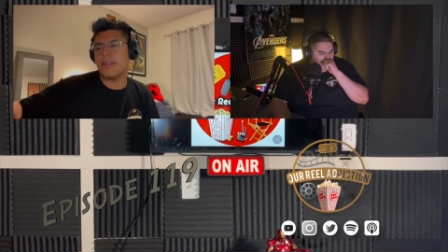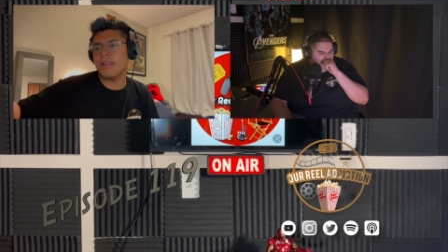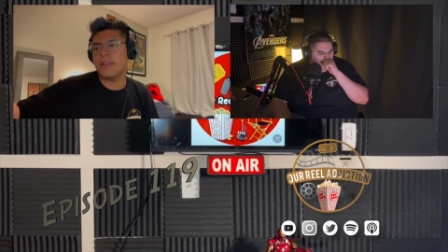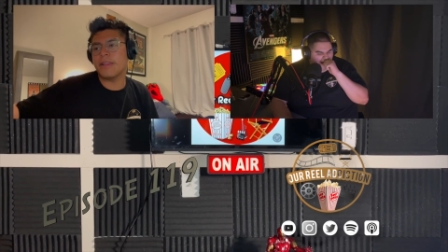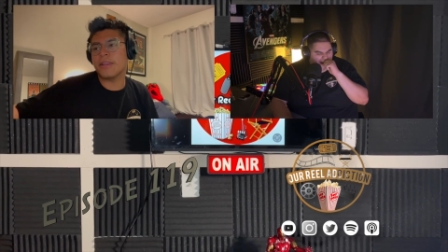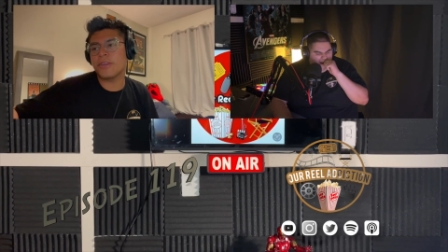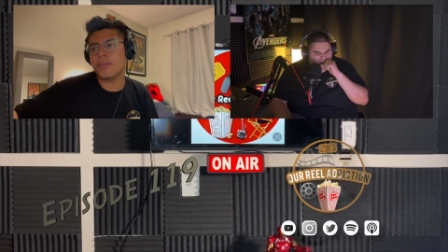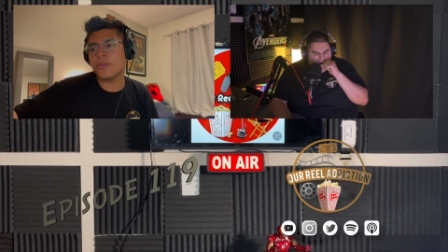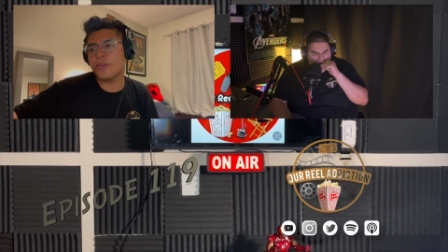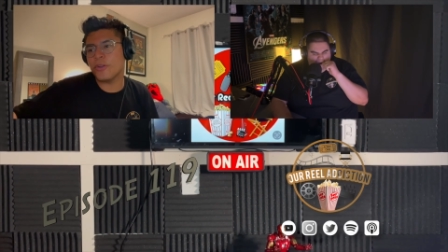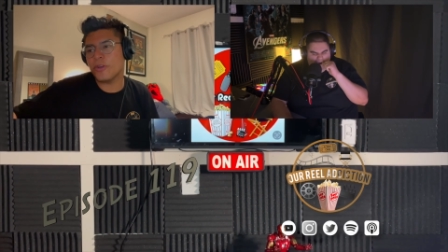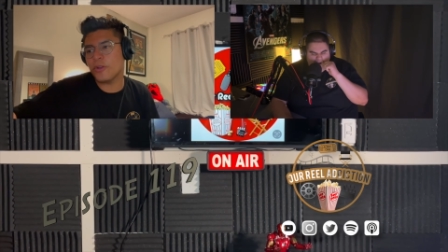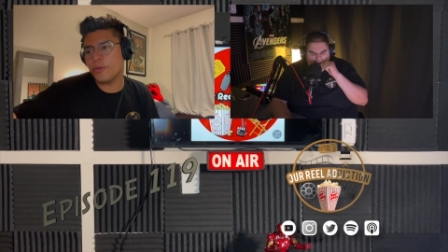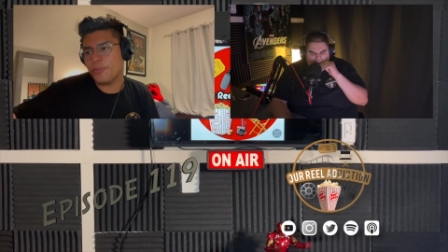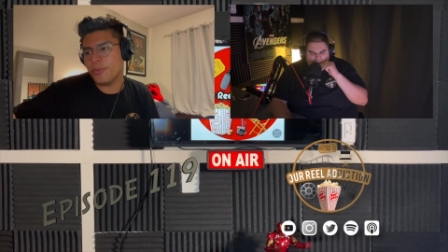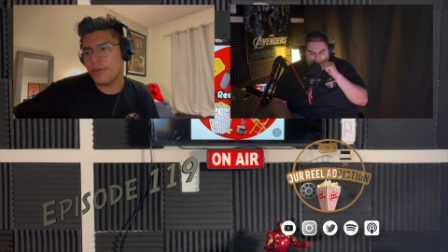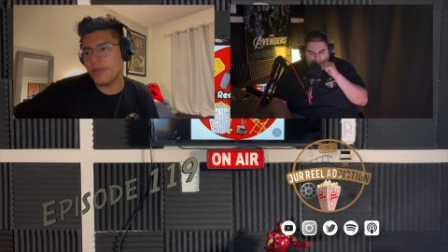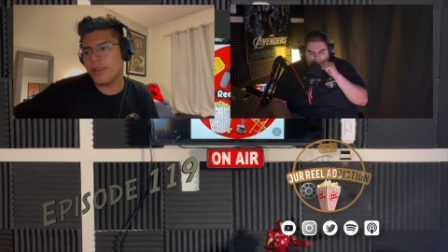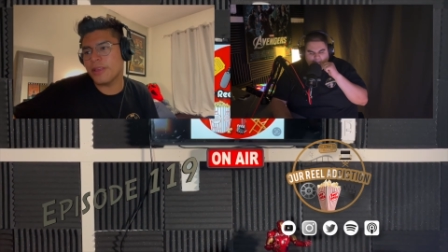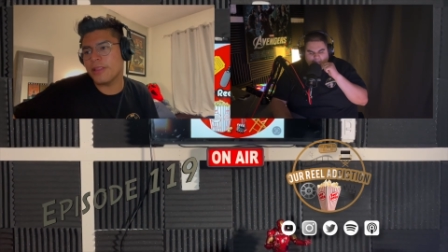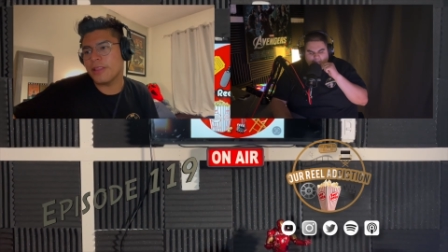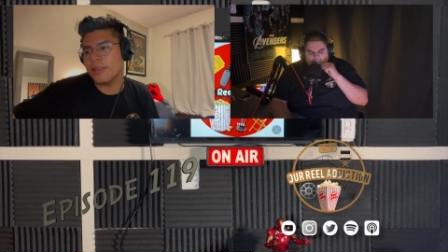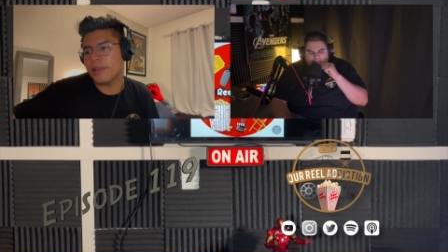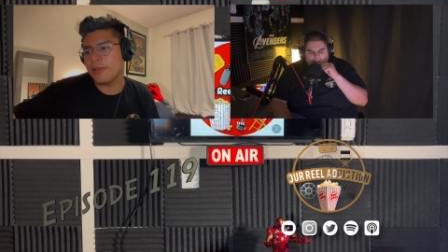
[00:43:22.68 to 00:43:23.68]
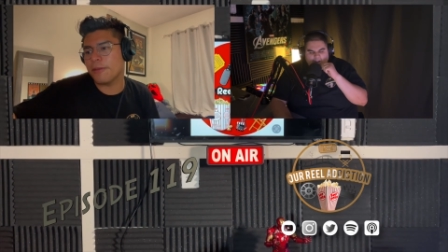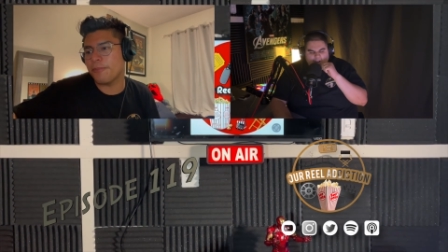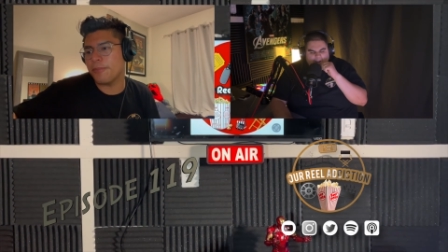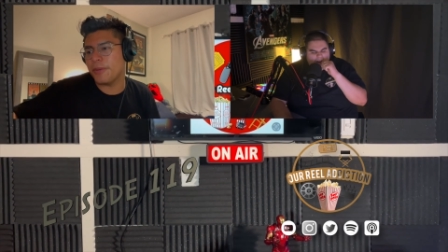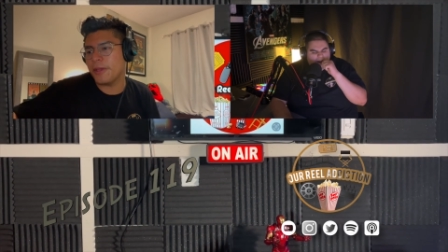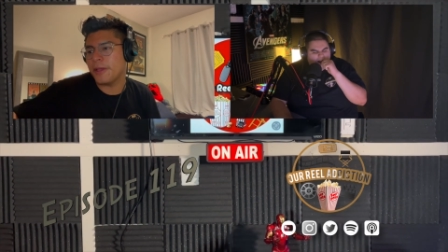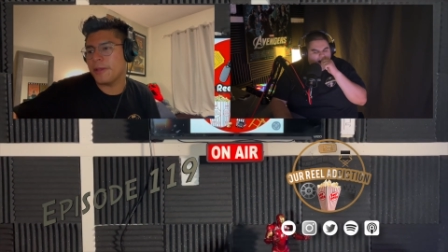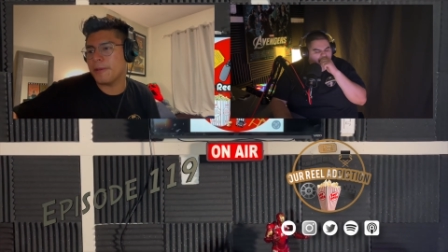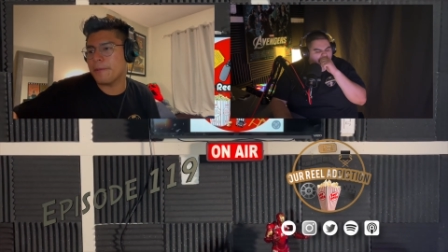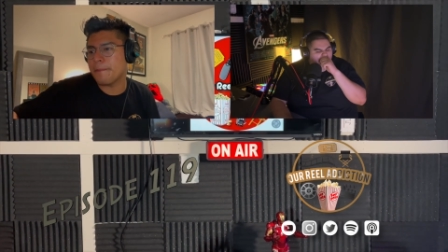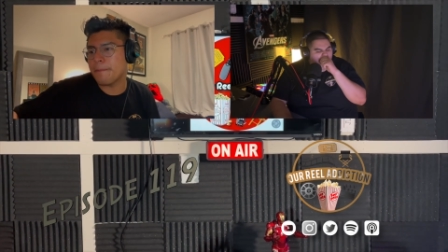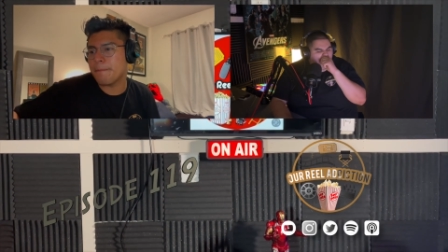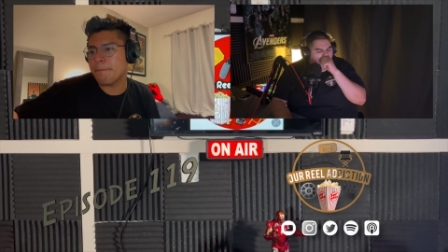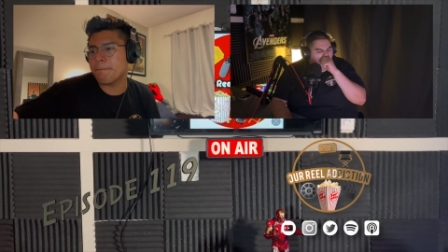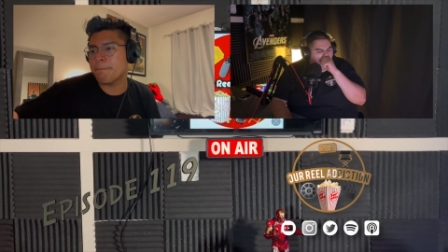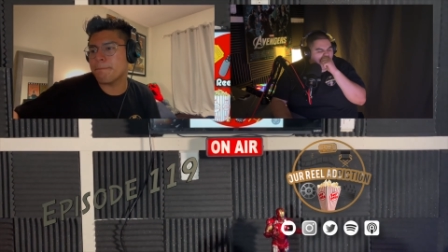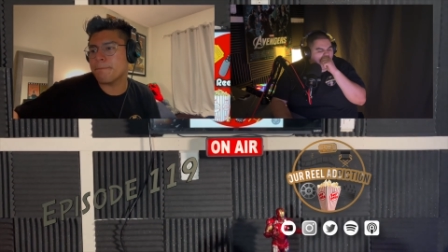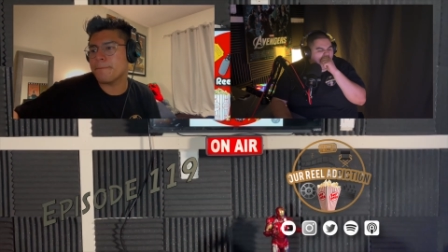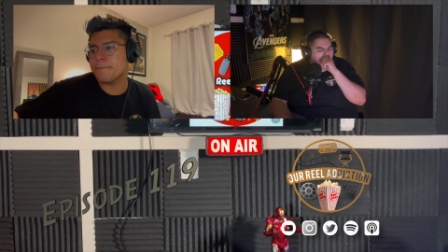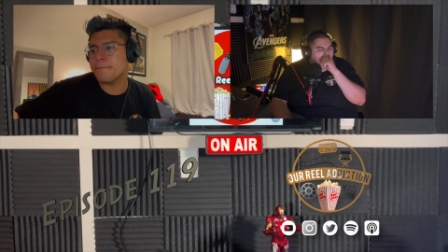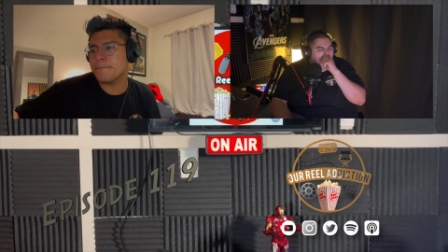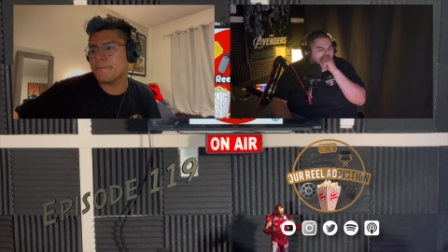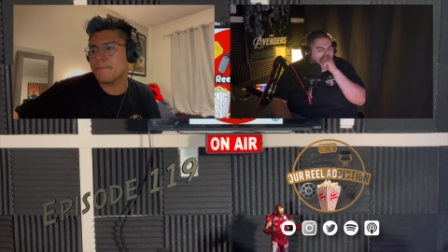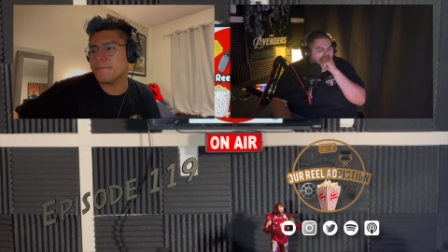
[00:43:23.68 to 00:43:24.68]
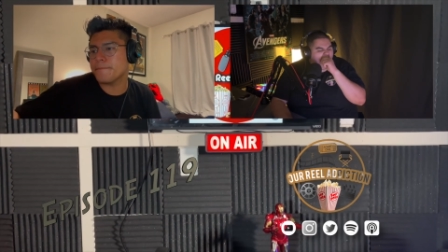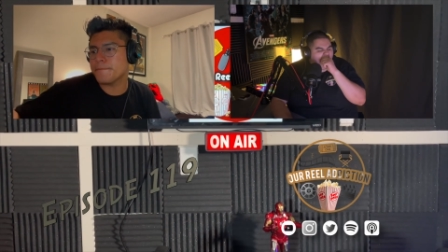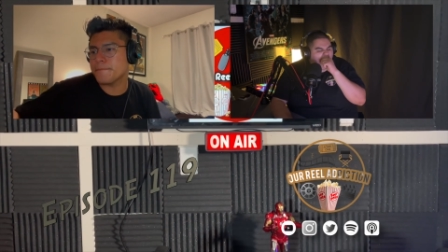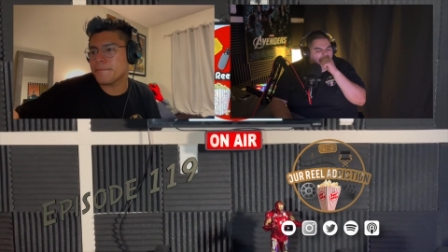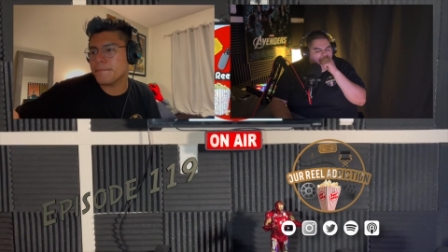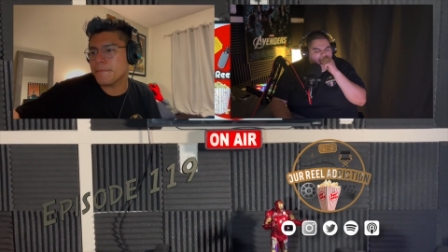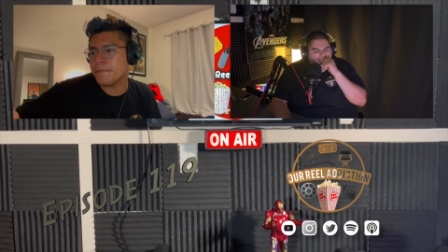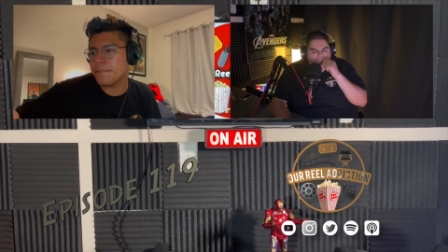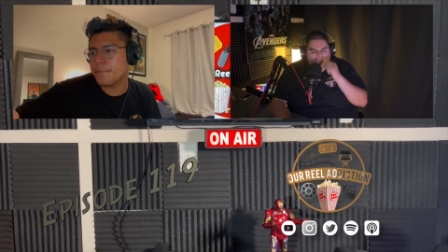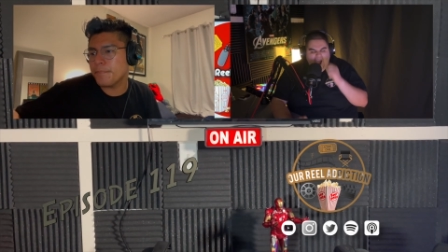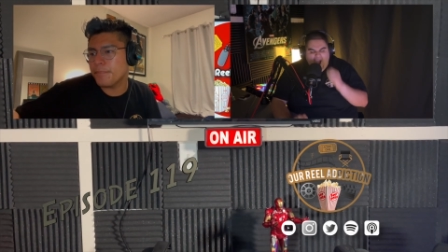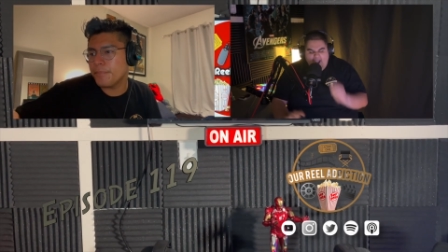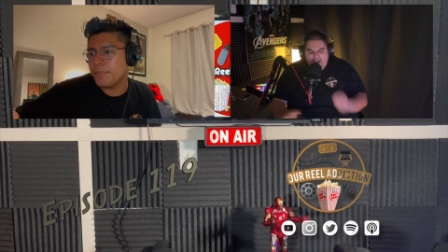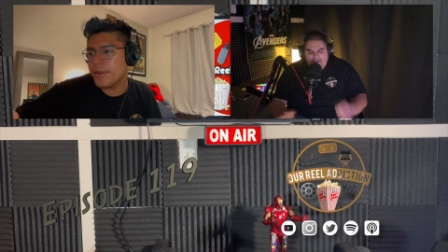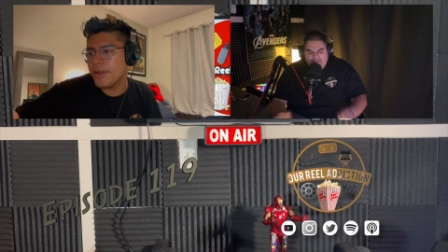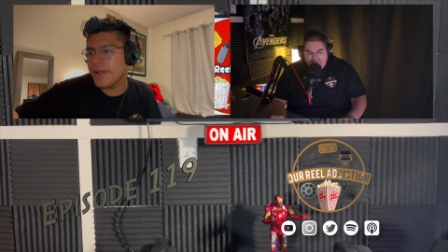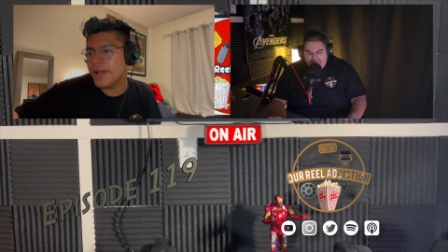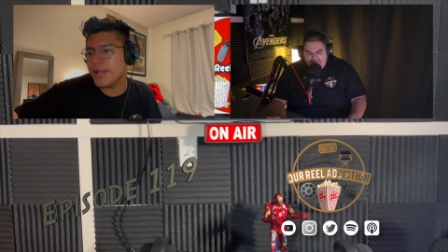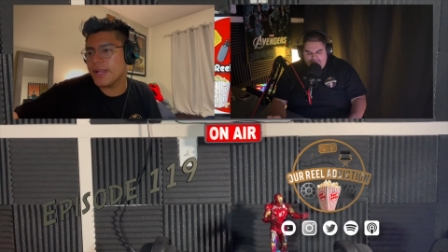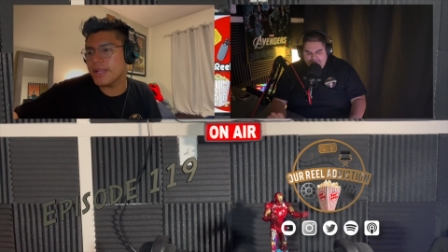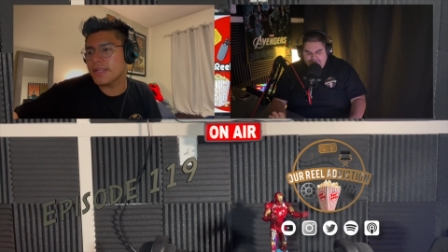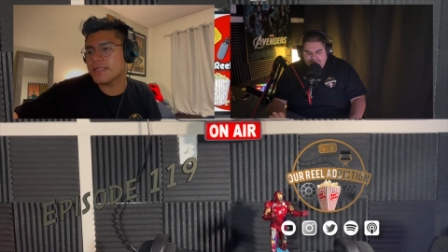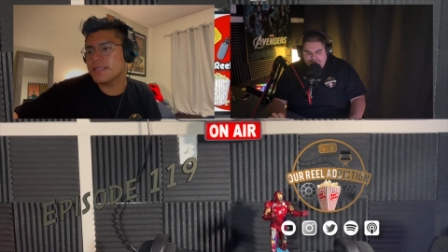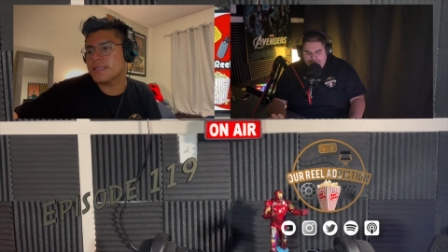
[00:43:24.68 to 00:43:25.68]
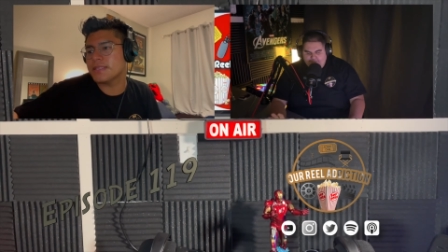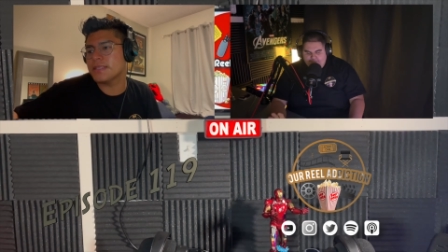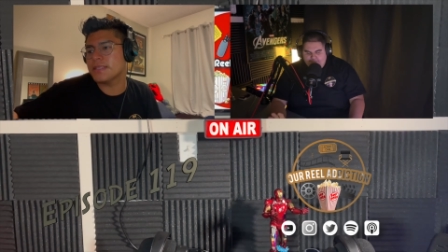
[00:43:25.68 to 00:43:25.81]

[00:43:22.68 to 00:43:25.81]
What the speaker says: It could be clickbait, but